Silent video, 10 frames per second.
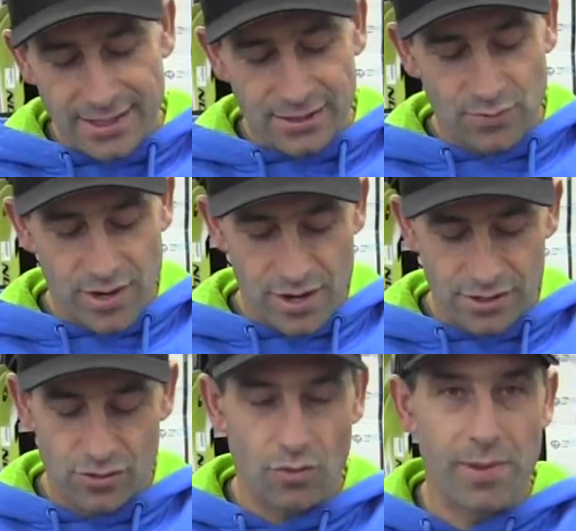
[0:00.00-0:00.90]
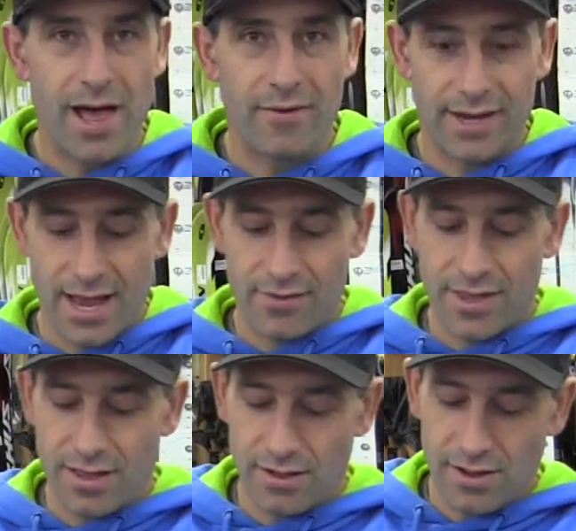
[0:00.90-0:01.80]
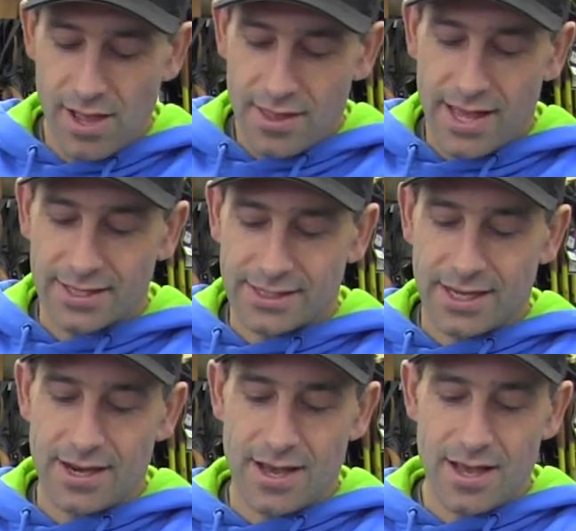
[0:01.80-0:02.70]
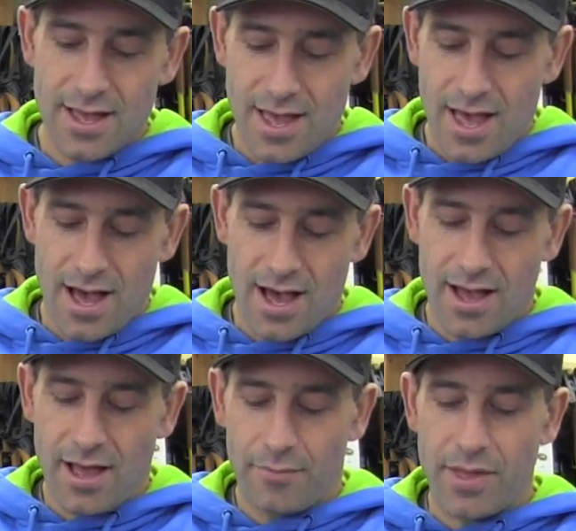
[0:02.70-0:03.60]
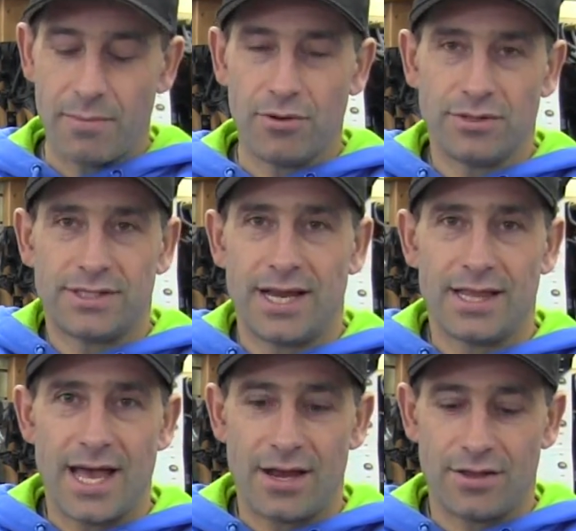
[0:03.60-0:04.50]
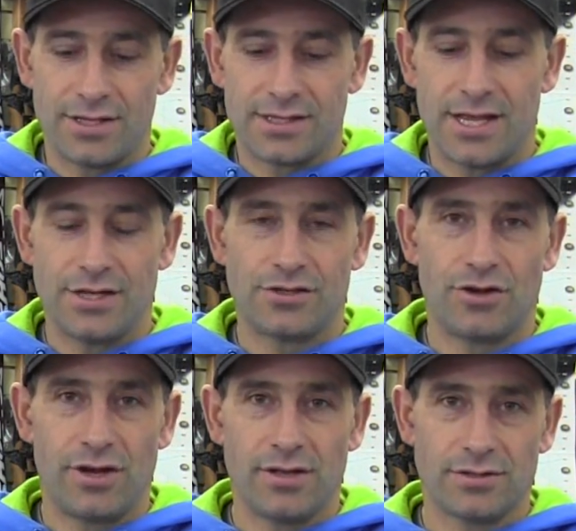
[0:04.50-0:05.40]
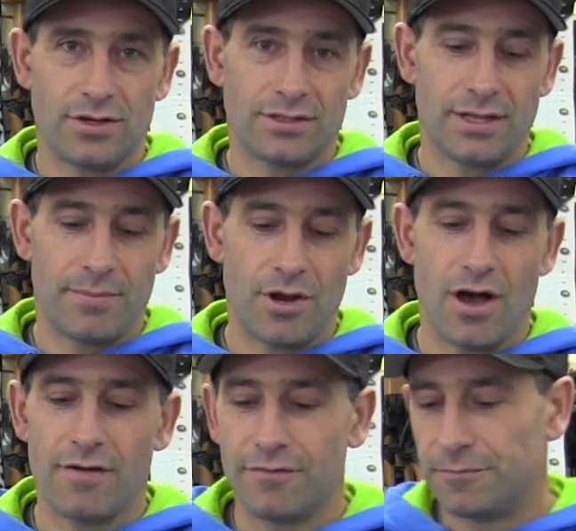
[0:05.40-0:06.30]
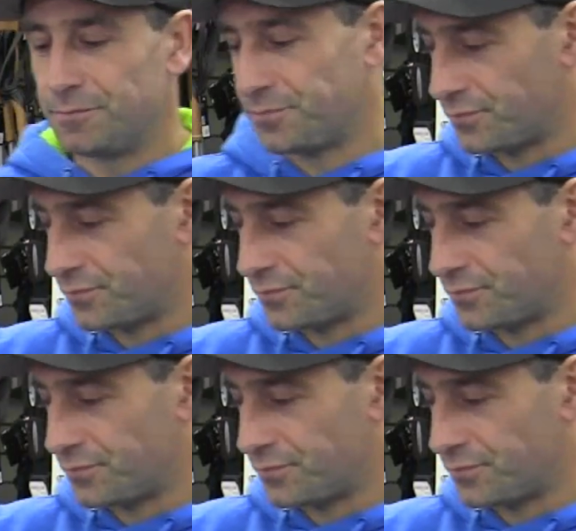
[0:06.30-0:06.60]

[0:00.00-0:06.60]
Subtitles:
does is when you're snow plowing down the hill, that's going to help that boot stay aligned on the ski so your heels aren't slipping off.